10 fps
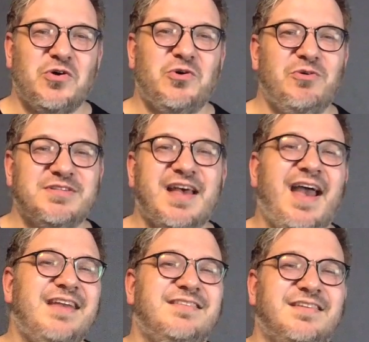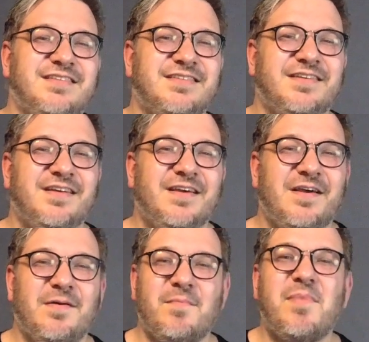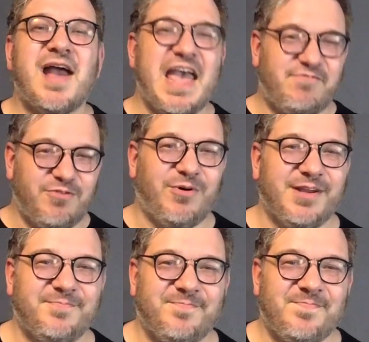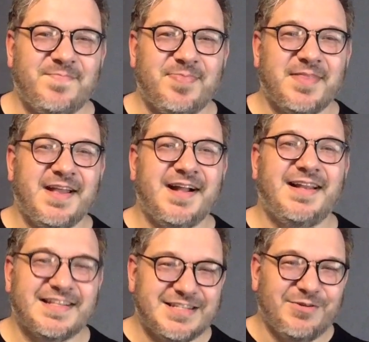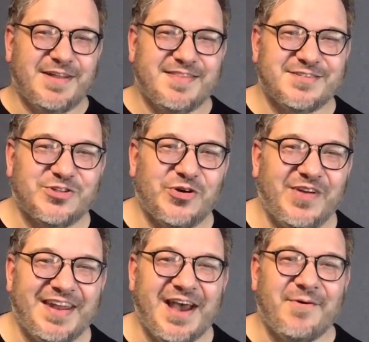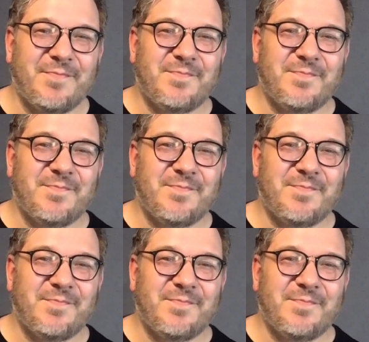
who is hated by everyone. Let's look at this story now.